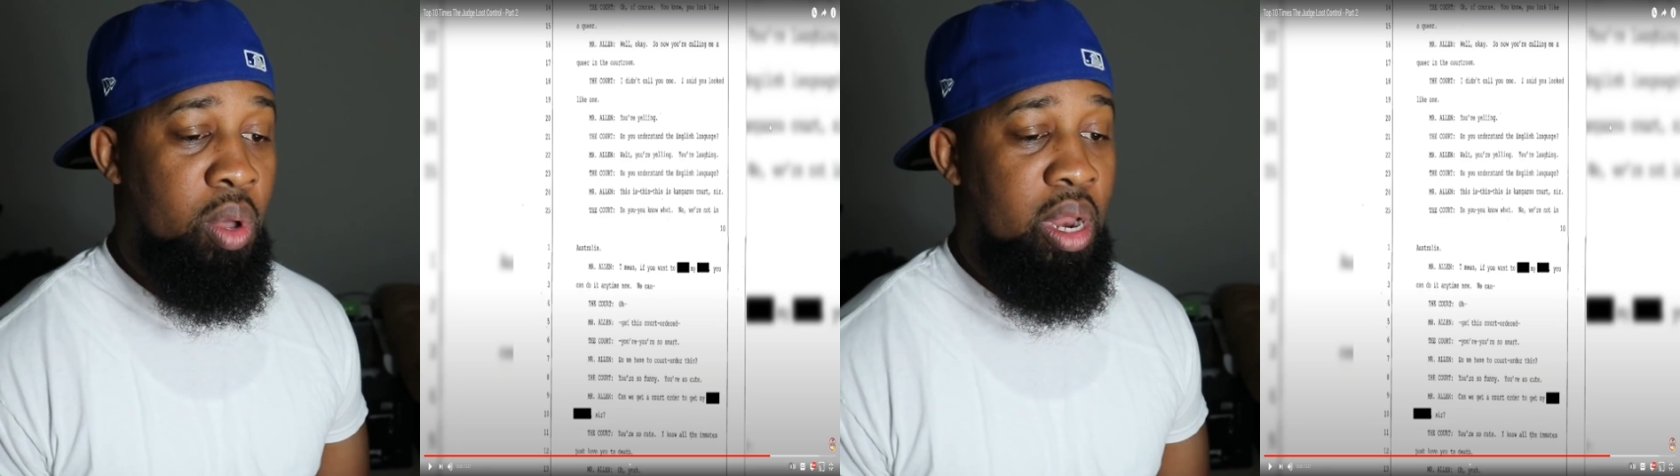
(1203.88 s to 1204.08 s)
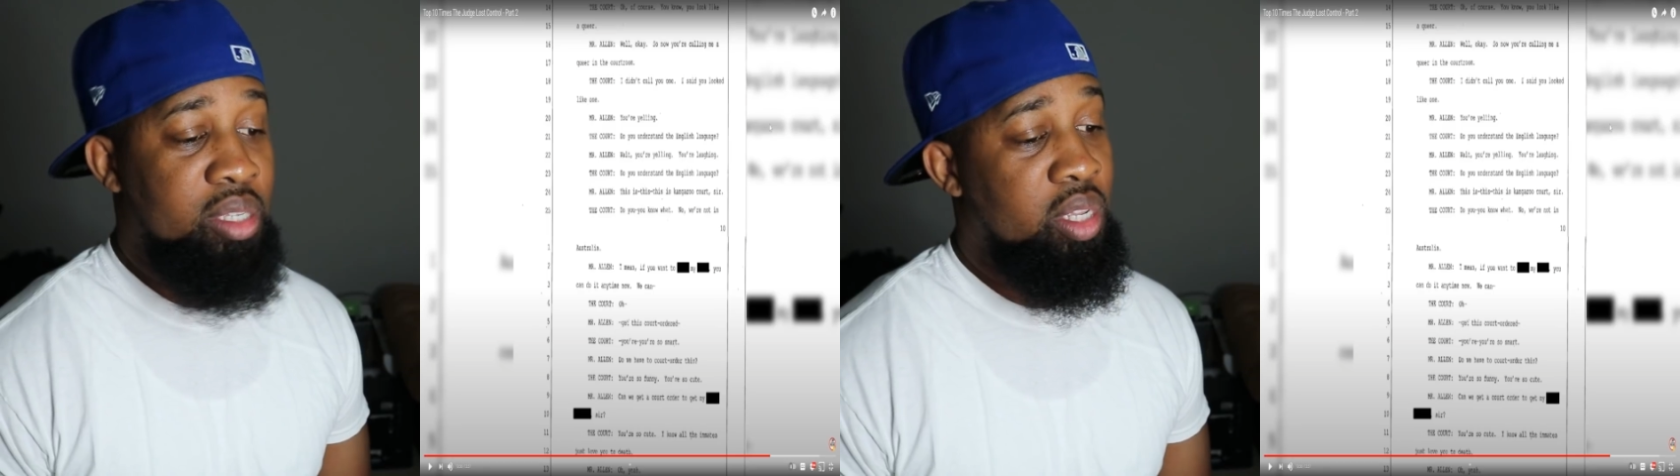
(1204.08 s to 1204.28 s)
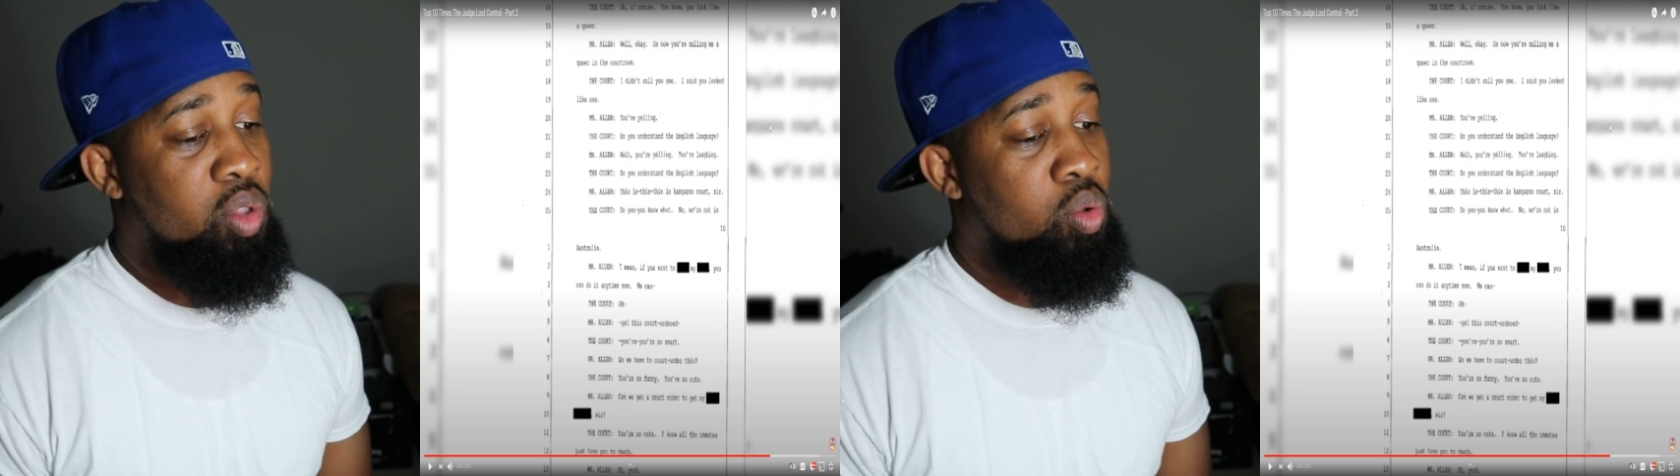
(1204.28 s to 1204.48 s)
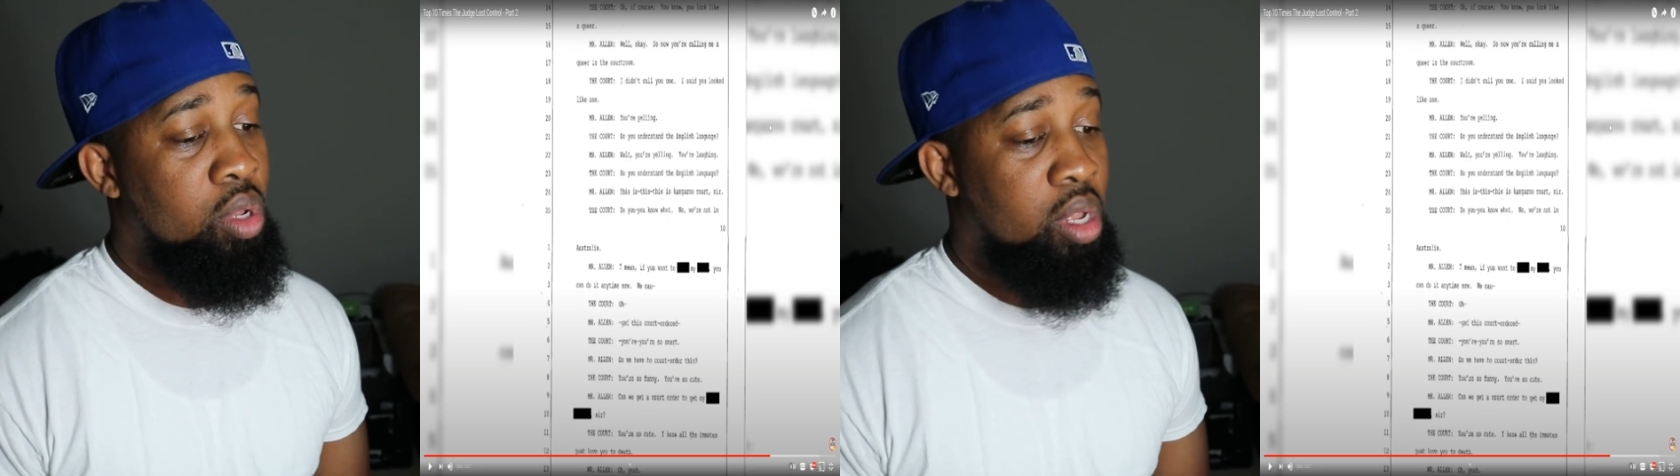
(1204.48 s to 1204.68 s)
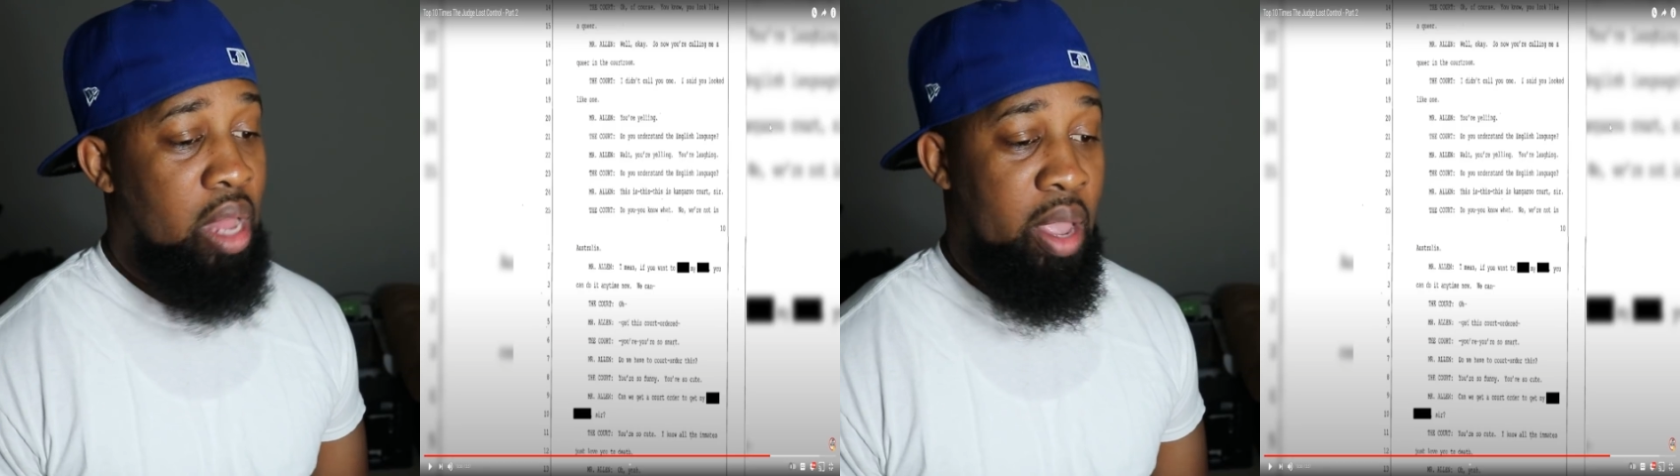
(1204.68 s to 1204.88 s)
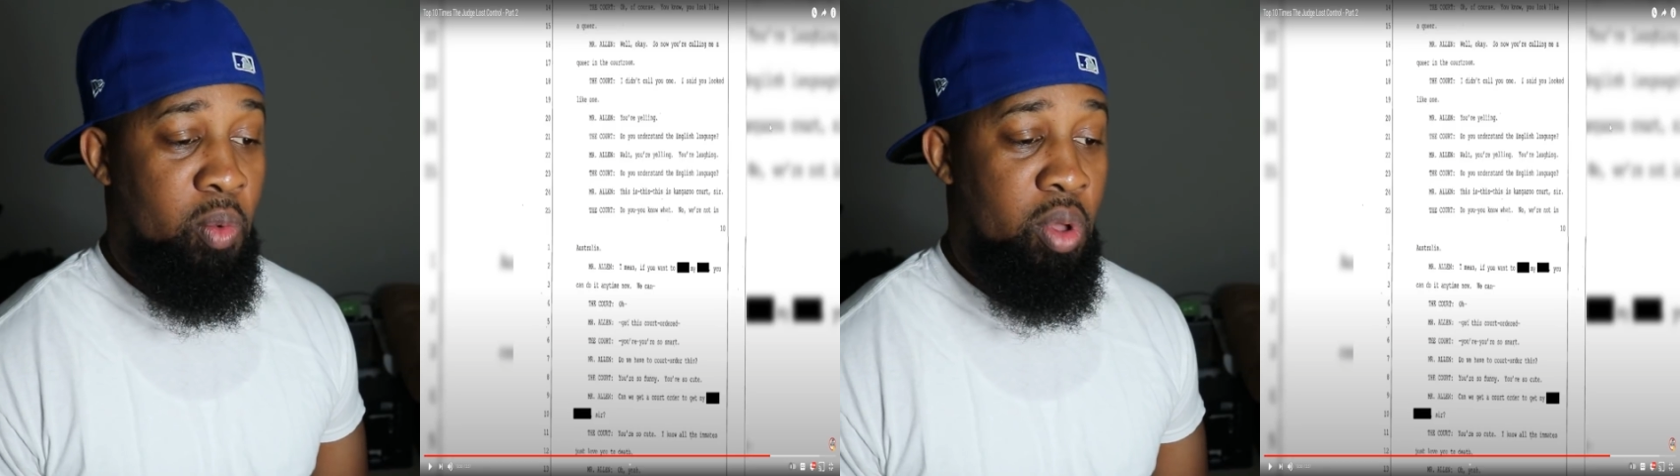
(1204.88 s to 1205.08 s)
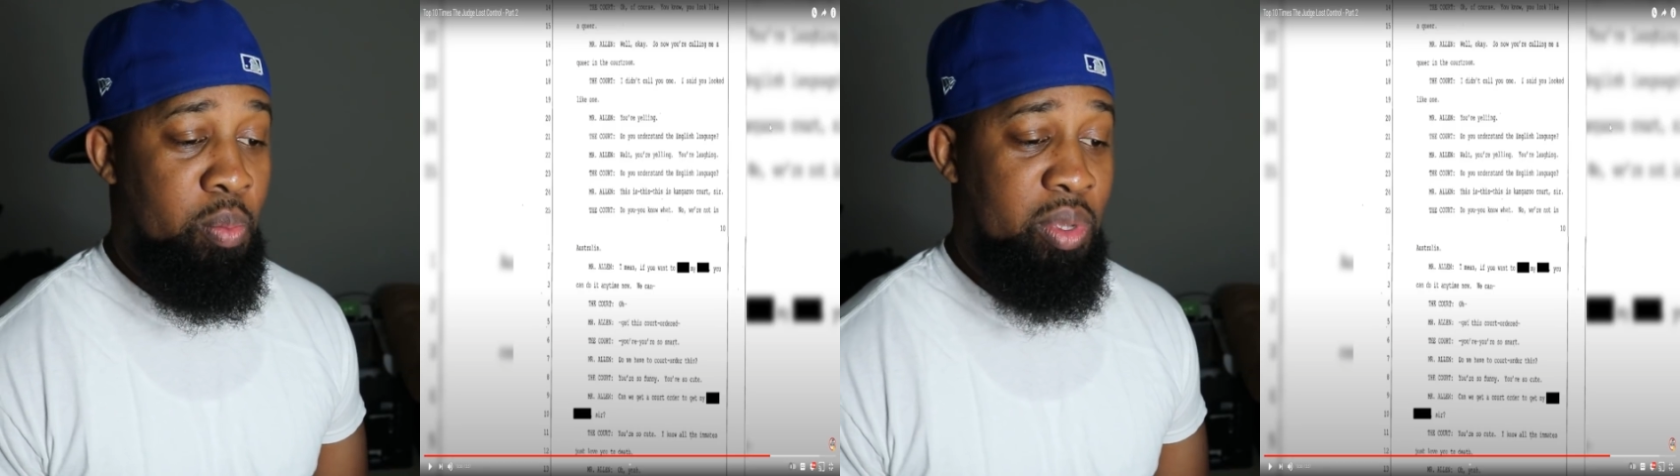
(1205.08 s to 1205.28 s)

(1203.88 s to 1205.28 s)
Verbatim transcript: one. I said you look like one.